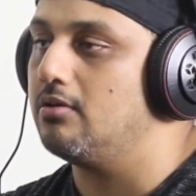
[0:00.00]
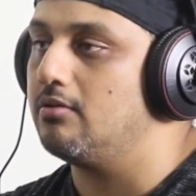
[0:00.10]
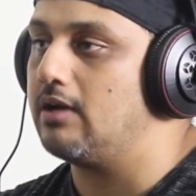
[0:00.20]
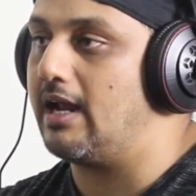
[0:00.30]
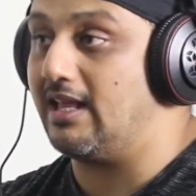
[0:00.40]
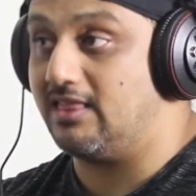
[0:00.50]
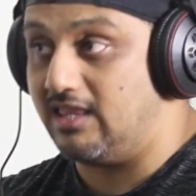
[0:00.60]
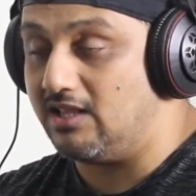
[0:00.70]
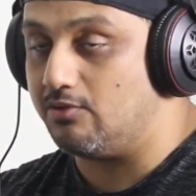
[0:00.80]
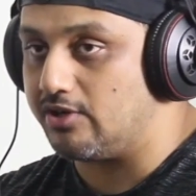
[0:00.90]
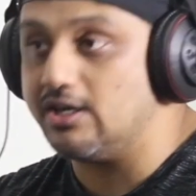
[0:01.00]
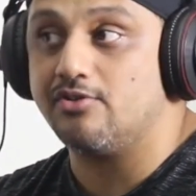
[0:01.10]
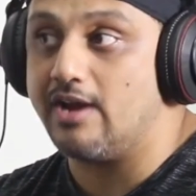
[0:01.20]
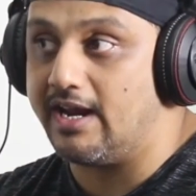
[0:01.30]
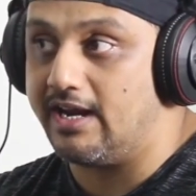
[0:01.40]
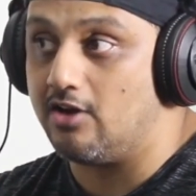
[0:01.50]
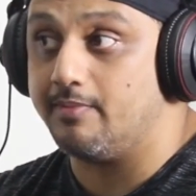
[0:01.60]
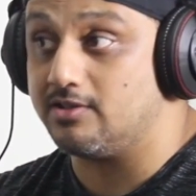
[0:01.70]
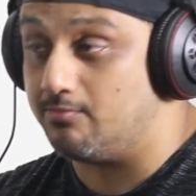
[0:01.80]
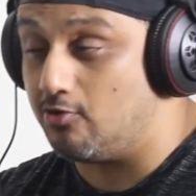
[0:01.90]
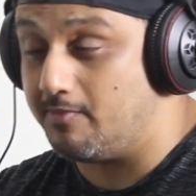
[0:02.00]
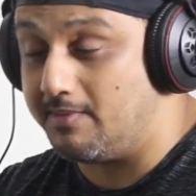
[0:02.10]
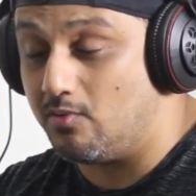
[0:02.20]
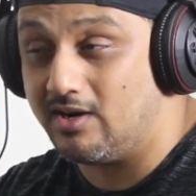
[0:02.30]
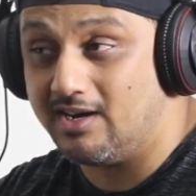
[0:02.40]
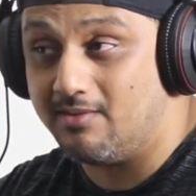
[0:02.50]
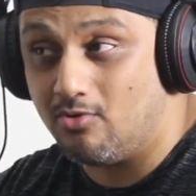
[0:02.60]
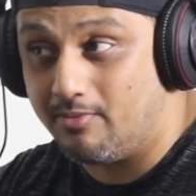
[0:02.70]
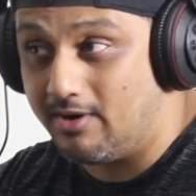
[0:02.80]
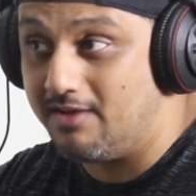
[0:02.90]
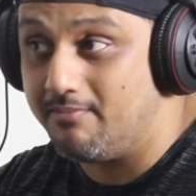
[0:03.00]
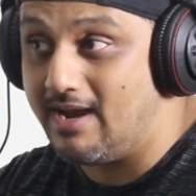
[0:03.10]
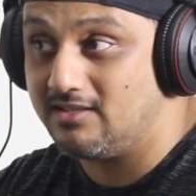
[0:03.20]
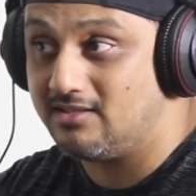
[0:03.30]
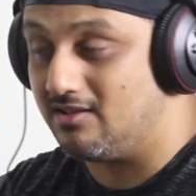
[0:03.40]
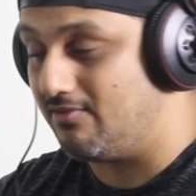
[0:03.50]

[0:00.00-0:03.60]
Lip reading: And I think they were trying to drag it out because more people wanted more Breaking Bad stuff, right?